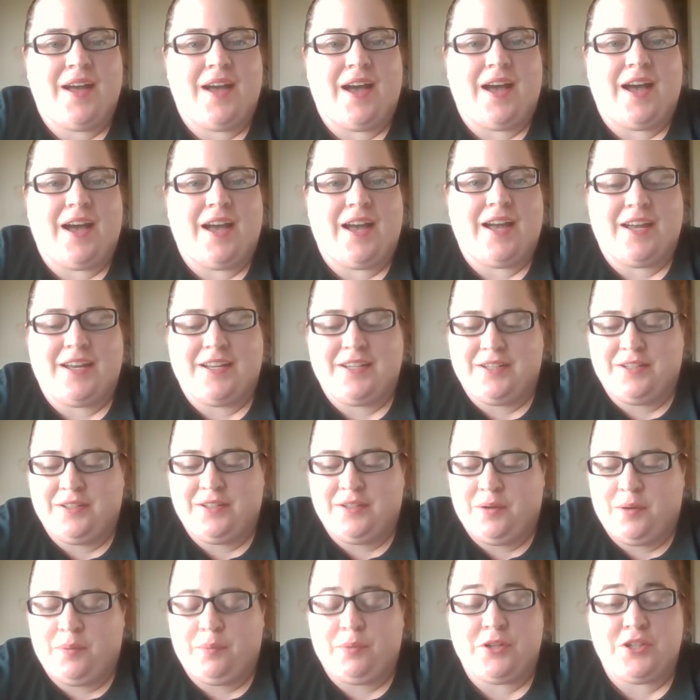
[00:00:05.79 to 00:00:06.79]
I
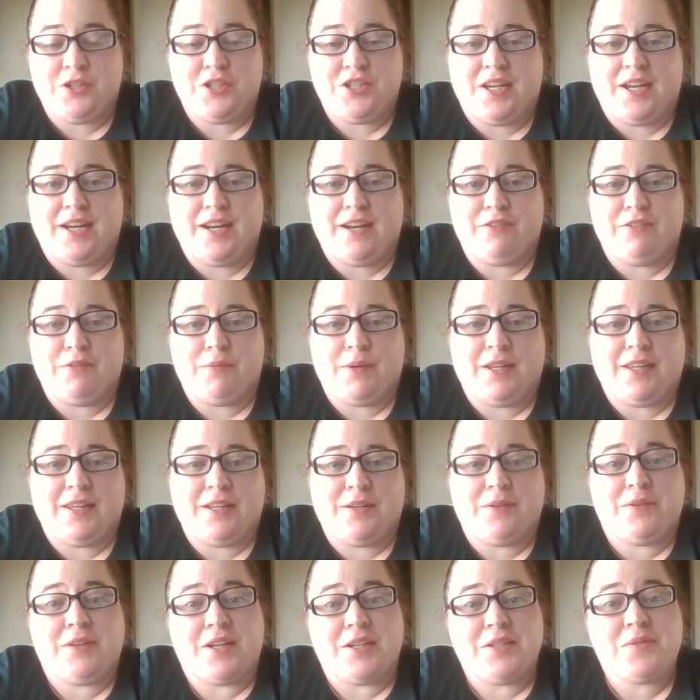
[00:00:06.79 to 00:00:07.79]
appreciate everybody
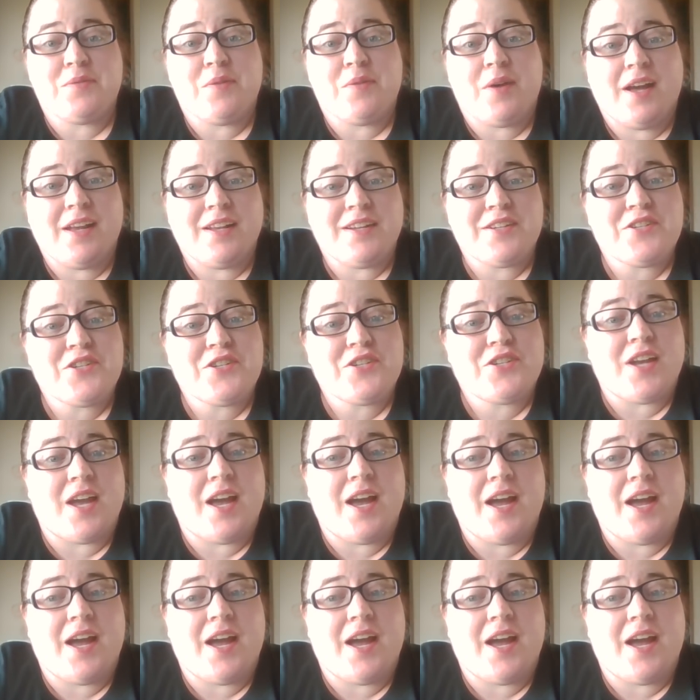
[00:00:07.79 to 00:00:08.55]
that does watch.